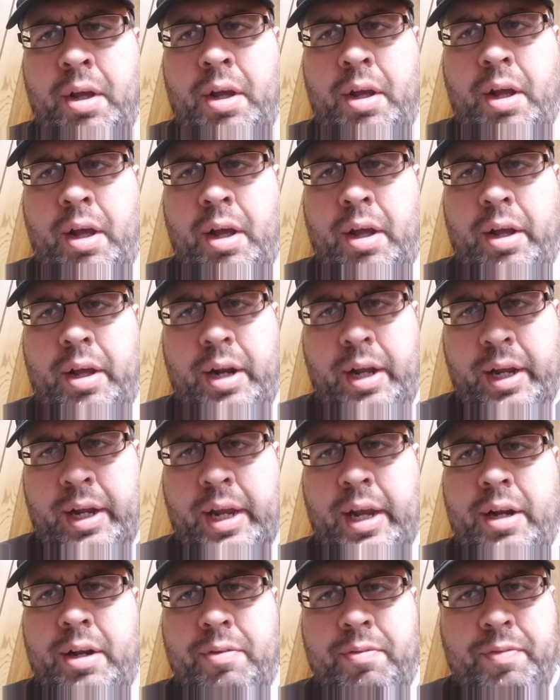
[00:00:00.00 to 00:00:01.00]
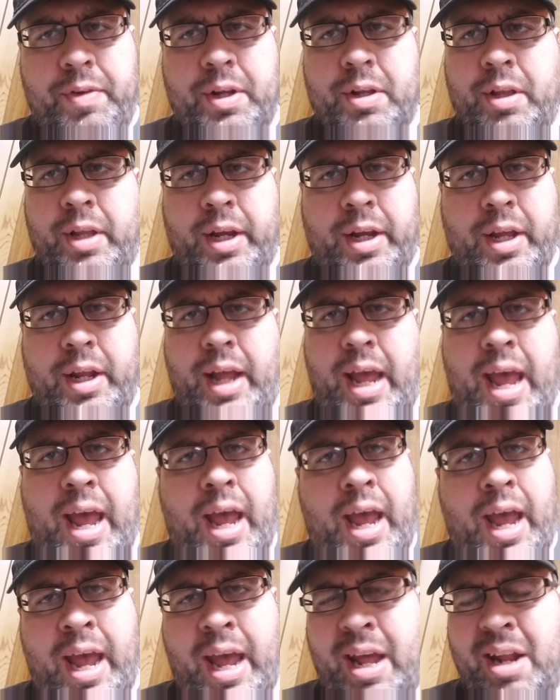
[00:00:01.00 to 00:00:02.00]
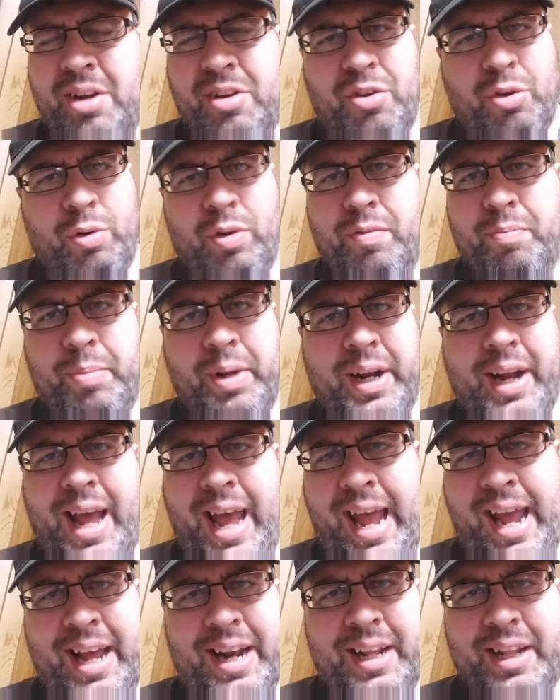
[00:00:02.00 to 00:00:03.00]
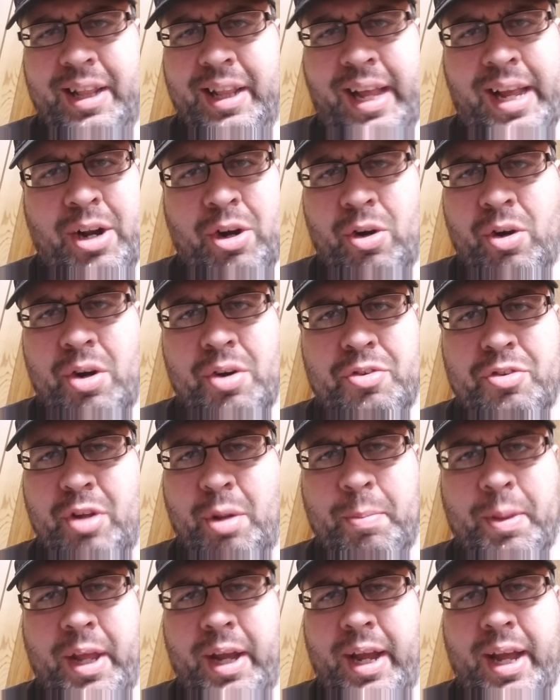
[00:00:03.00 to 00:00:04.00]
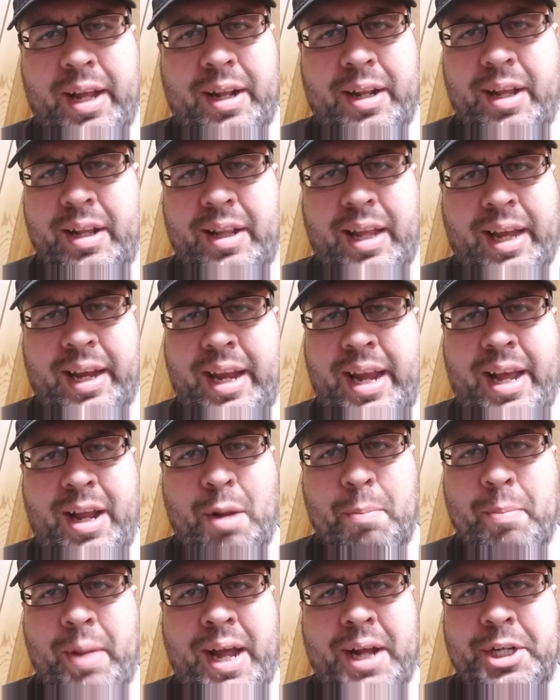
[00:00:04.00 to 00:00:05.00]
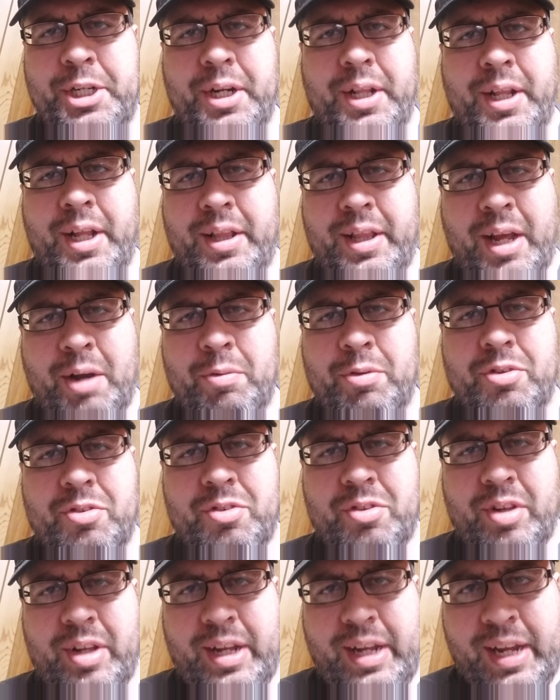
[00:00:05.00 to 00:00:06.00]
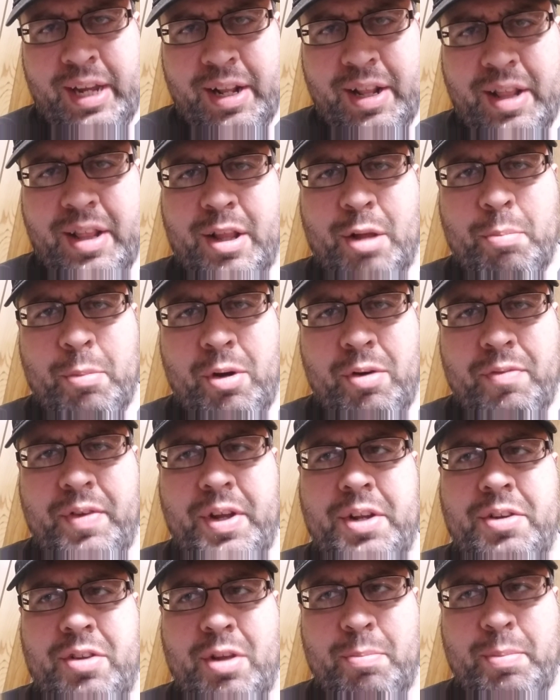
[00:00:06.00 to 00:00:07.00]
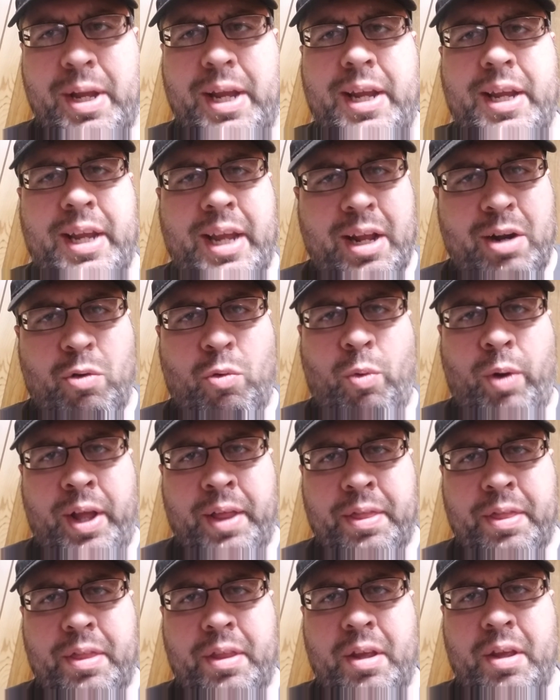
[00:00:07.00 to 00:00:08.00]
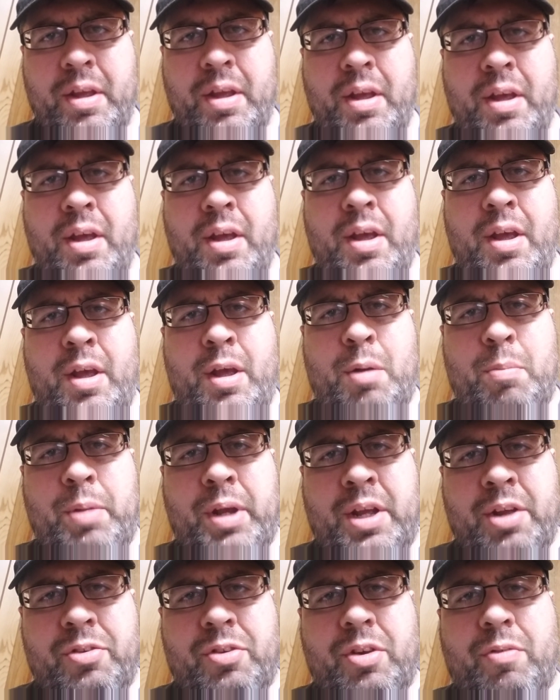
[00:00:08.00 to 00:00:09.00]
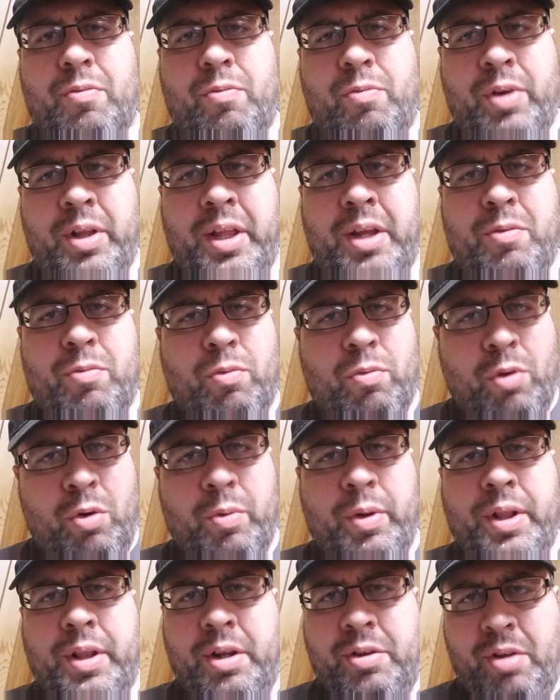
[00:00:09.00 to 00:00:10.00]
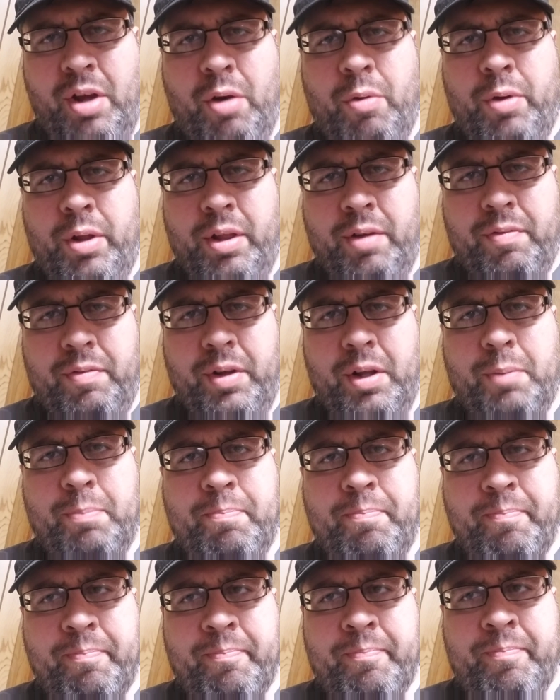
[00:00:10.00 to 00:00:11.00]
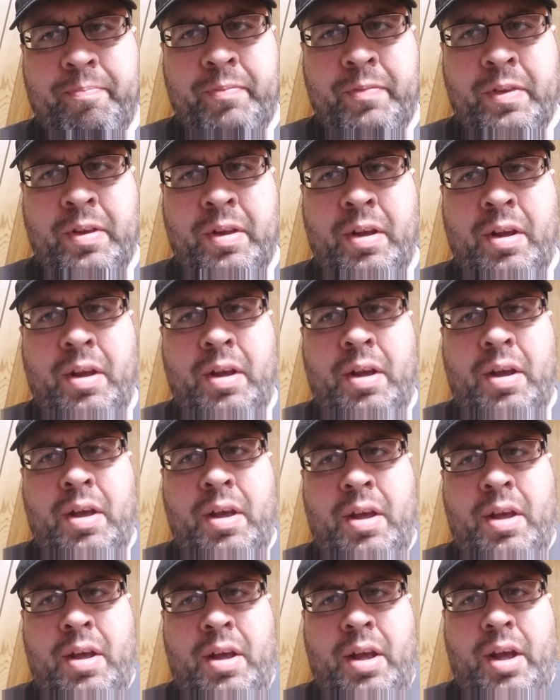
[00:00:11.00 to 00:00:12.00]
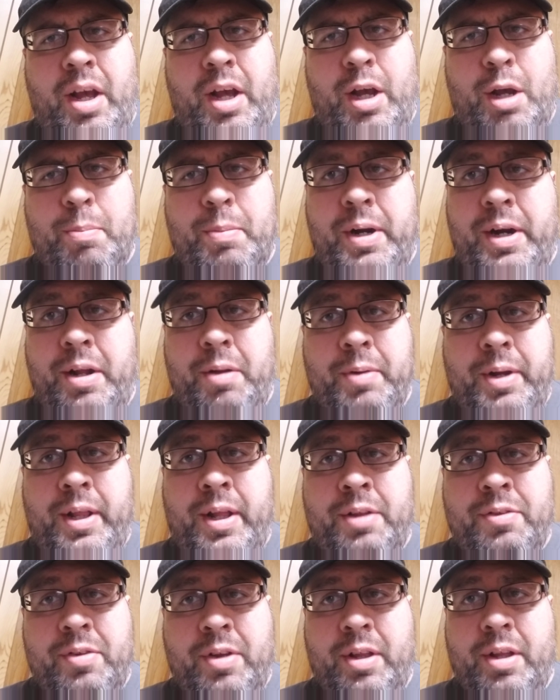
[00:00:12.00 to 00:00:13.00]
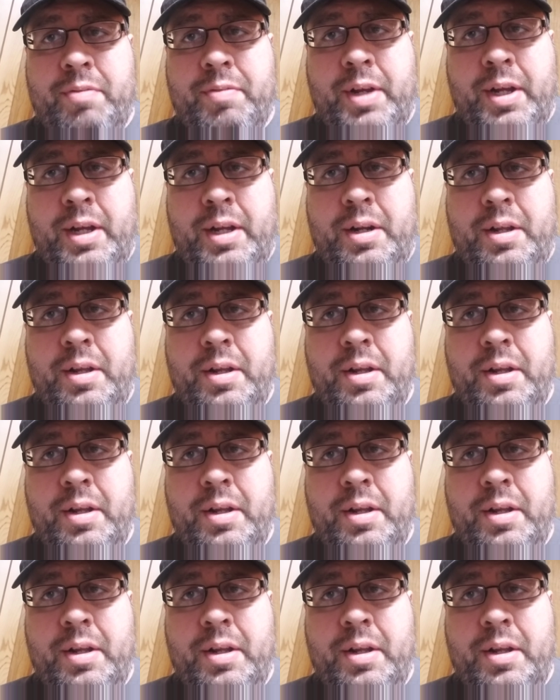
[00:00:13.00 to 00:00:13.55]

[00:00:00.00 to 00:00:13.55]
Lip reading: And I kind of feel like it had to have been added later or something. I can't imagine that that was in the movie to begin with, because it really ruined the tone of the film. But anyway, that's all I've got.